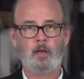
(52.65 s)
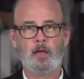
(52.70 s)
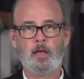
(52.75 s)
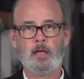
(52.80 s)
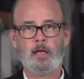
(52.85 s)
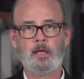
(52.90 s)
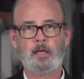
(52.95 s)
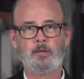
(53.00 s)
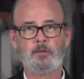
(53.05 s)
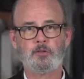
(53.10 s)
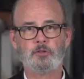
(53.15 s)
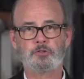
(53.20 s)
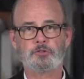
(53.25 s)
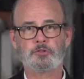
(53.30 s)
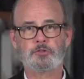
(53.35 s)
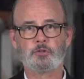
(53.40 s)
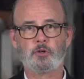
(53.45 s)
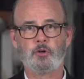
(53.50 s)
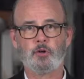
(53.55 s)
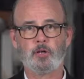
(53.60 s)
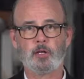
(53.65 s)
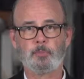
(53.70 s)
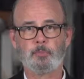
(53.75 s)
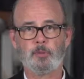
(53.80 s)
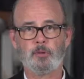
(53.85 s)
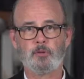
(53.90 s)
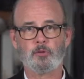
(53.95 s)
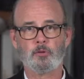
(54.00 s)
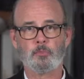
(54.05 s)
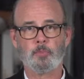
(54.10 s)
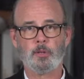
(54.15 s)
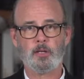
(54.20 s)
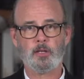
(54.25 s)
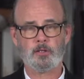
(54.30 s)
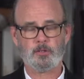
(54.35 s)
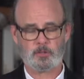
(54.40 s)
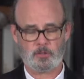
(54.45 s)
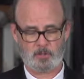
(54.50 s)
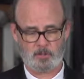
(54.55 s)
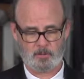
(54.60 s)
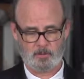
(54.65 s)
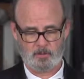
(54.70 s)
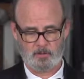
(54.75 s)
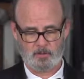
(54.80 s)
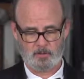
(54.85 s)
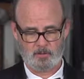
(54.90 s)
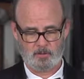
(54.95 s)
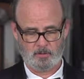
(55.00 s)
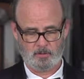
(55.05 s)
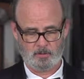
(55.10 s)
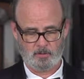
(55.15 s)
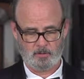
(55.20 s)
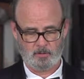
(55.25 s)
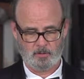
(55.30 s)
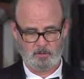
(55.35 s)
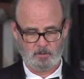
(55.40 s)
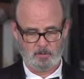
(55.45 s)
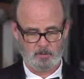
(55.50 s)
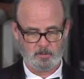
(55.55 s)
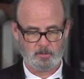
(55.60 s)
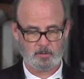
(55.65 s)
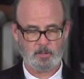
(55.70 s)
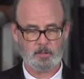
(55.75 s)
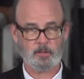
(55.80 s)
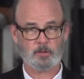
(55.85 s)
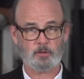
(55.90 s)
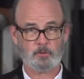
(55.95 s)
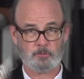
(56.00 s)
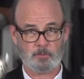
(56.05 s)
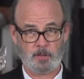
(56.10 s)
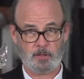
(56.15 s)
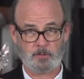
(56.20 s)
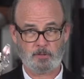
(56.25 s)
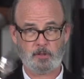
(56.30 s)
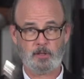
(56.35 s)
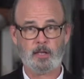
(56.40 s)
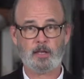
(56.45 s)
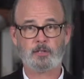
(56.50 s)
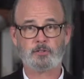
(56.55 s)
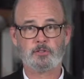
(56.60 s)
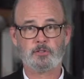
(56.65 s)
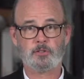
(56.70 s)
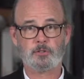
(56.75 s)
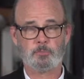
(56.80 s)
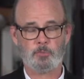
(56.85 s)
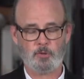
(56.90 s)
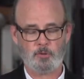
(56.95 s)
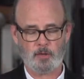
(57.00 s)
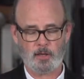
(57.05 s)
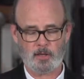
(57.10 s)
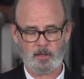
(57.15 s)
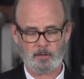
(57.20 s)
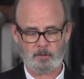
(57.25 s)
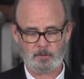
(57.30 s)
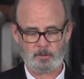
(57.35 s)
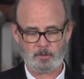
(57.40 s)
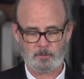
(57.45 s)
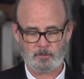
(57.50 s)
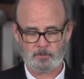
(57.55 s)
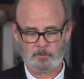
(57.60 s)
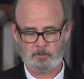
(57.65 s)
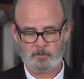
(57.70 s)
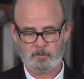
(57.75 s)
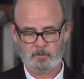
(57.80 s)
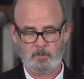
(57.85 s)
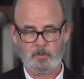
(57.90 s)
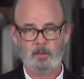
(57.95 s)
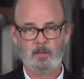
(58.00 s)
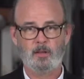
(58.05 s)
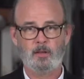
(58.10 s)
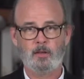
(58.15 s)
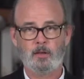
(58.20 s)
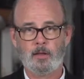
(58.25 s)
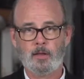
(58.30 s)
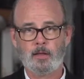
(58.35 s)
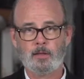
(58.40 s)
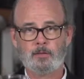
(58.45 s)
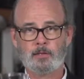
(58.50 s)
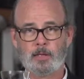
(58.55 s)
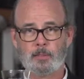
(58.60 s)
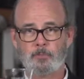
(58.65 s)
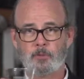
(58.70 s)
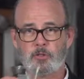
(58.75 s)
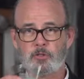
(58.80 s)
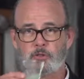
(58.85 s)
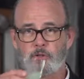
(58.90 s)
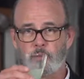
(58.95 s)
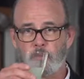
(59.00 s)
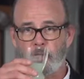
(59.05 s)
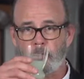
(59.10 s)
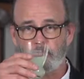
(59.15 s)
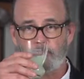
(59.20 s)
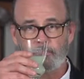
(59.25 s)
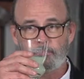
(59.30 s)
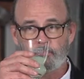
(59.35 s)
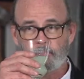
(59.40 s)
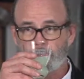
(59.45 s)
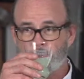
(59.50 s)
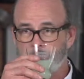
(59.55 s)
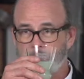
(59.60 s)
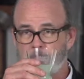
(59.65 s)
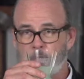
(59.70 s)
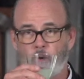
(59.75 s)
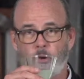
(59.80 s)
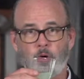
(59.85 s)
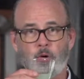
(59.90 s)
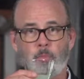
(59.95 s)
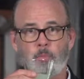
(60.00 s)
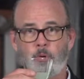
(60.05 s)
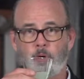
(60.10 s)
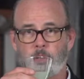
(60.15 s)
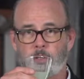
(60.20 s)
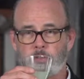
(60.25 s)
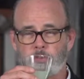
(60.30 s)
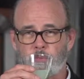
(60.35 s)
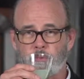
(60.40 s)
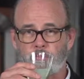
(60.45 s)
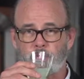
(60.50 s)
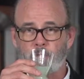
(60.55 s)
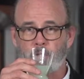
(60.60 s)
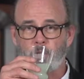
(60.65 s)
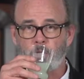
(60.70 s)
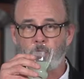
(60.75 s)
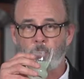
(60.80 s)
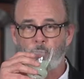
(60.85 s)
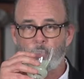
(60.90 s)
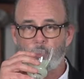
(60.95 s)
and you'll stir it up a little bit. Take your fancy dancy spoon out and time to enjoy it. Oh boy, that smells good.